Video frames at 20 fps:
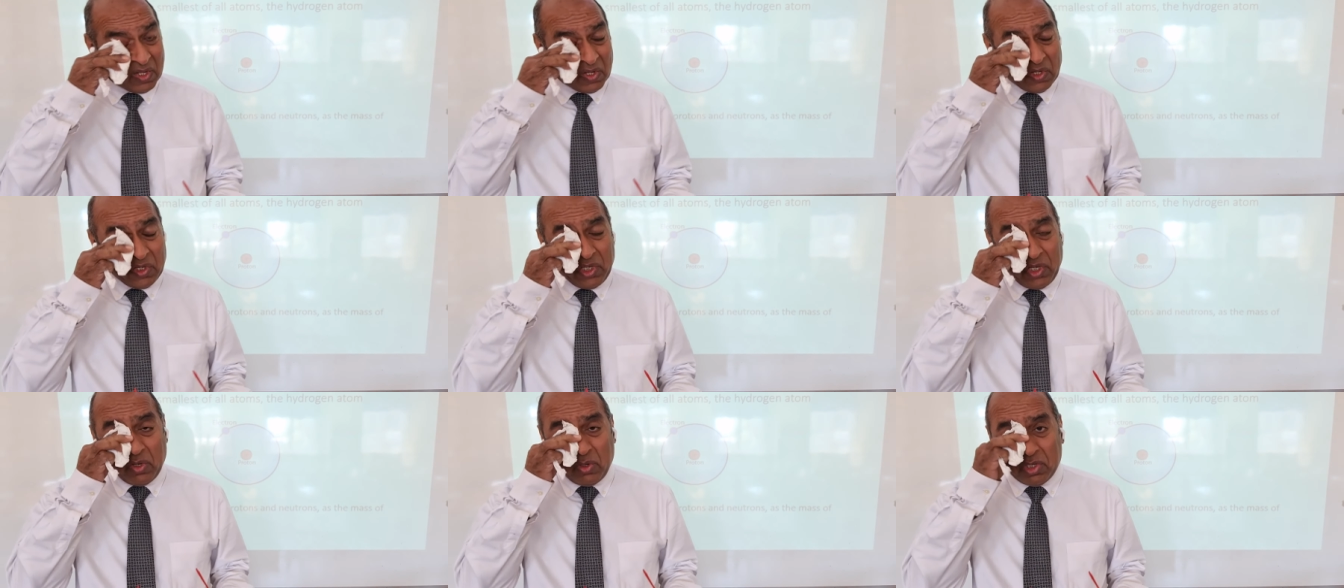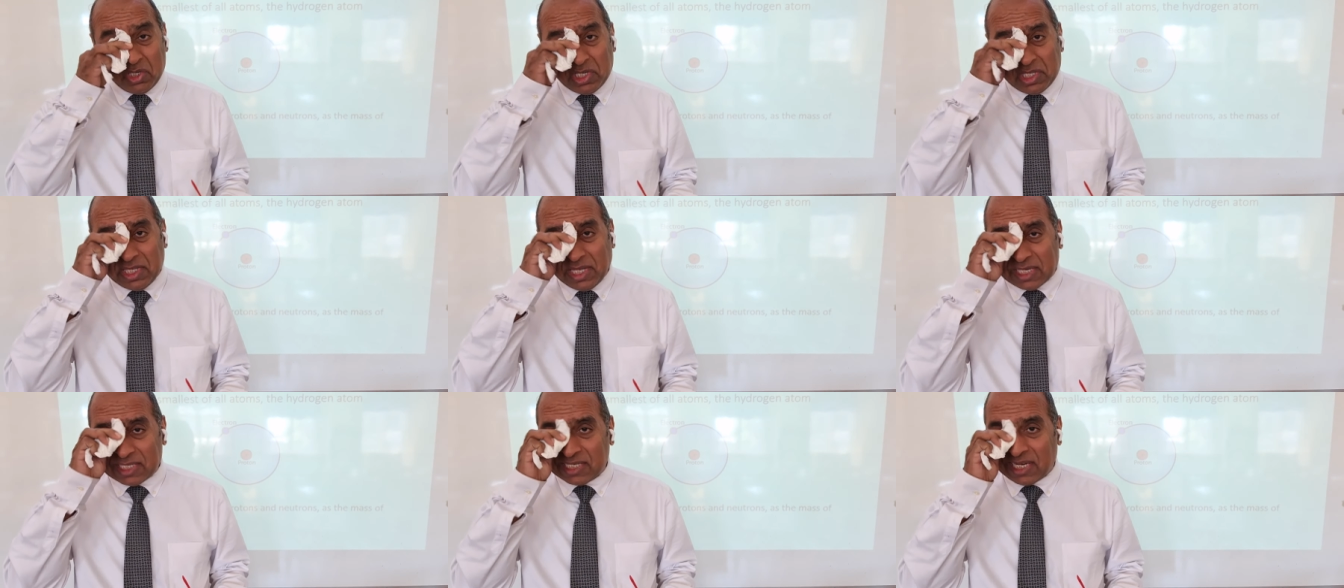using
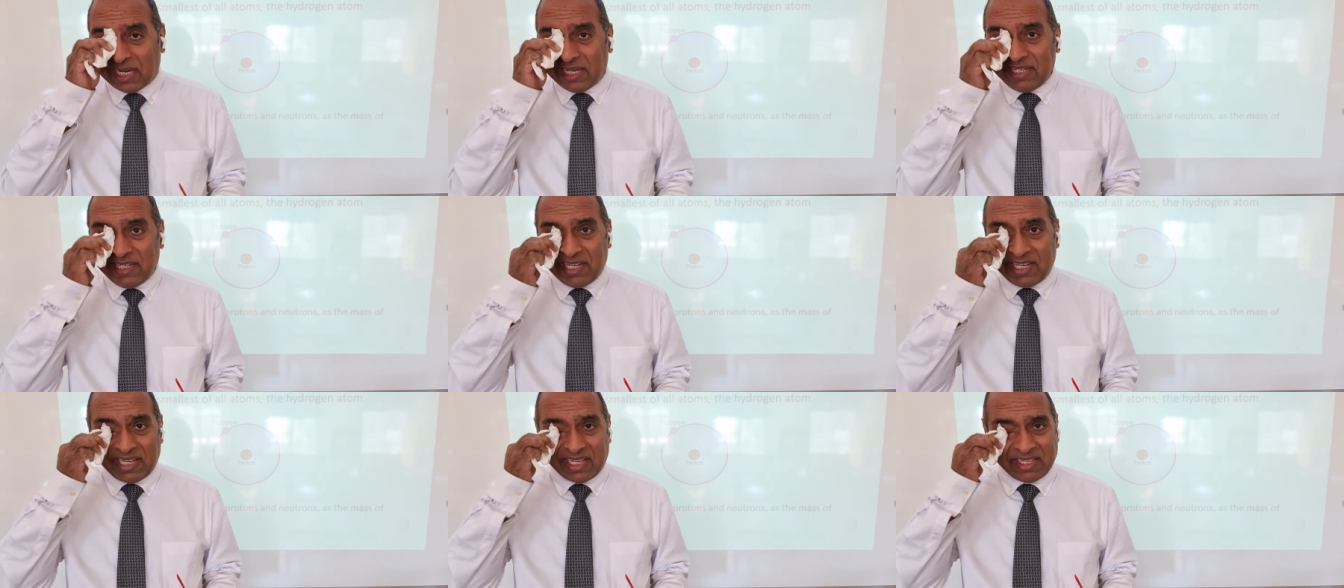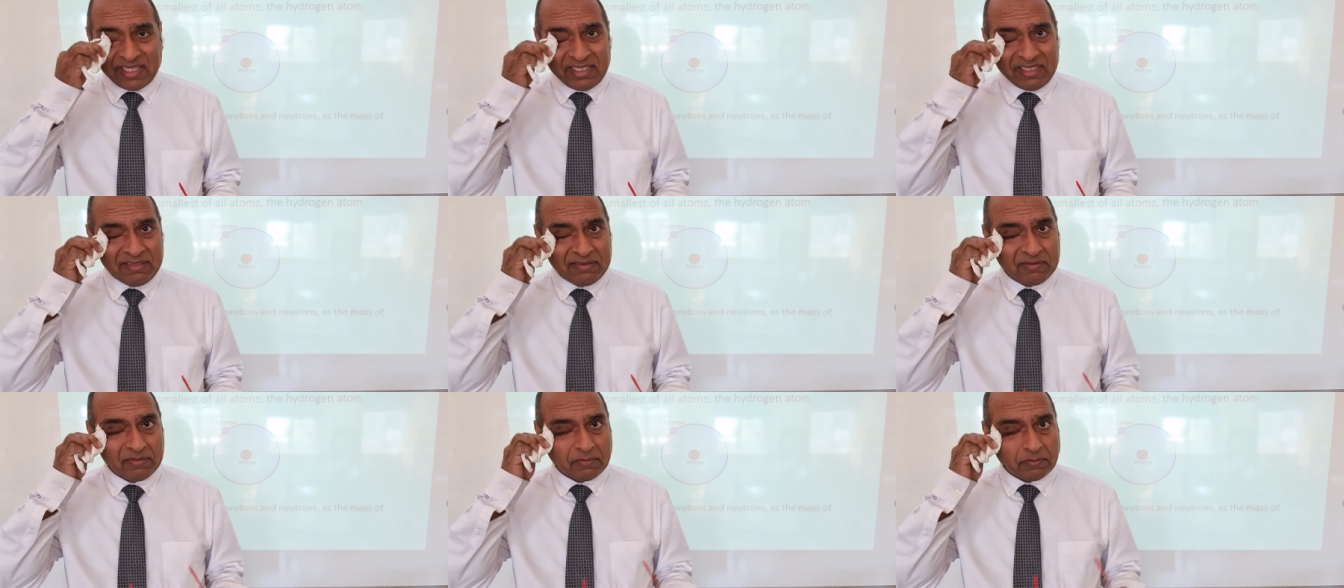that idea
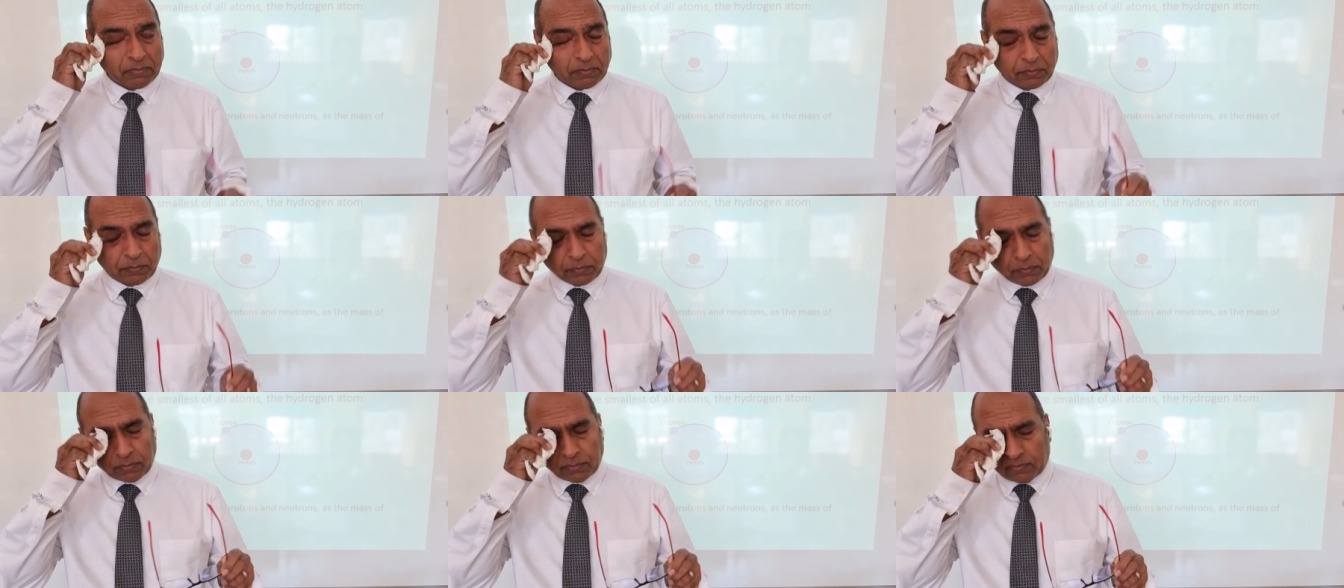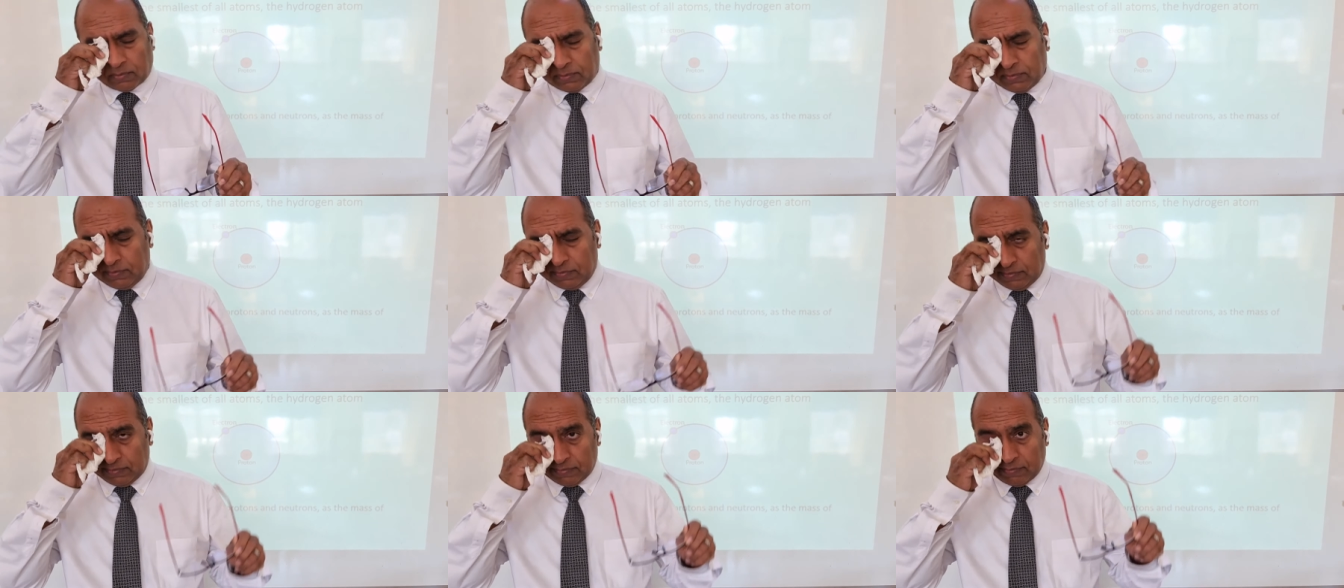
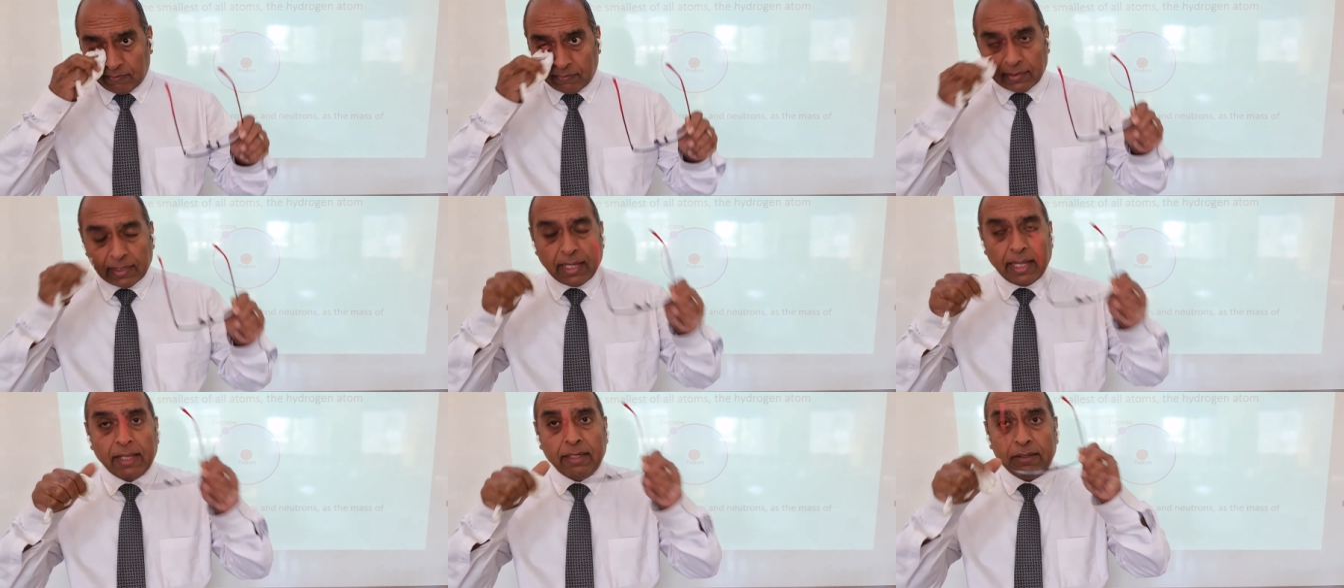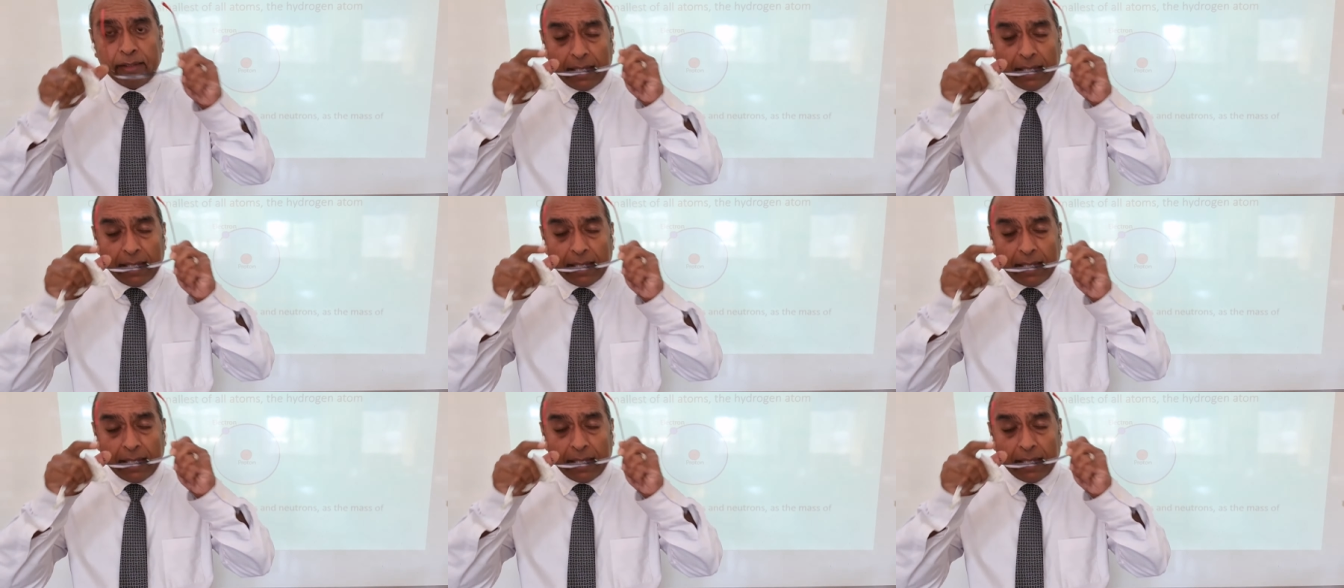and